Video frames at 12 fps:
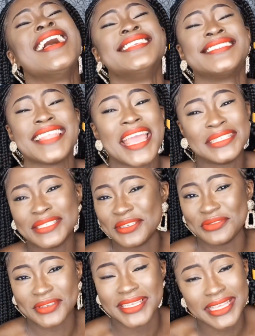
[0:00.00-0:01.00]
stay
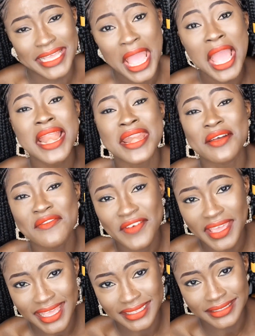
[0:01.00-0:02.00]
tuned. Don't
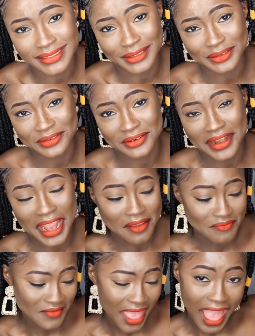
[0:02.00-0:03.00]
forget to
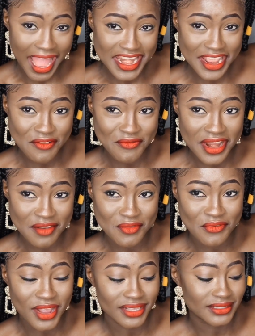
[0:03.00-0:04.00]
subscribe. And dear red
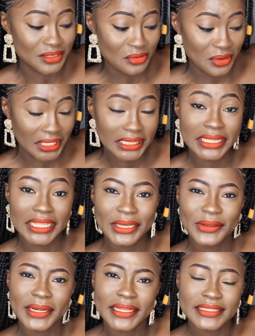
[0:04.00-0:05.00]
viewers,
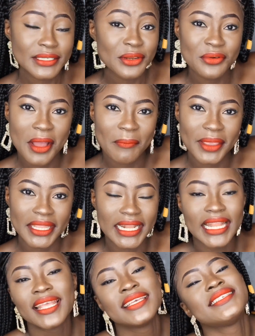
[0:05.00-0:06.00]
click on it. You know what I mean?
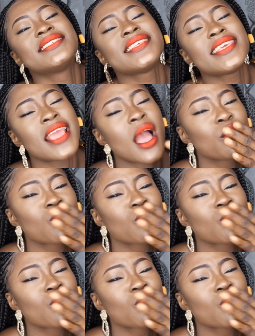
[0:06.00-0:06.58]
See ya.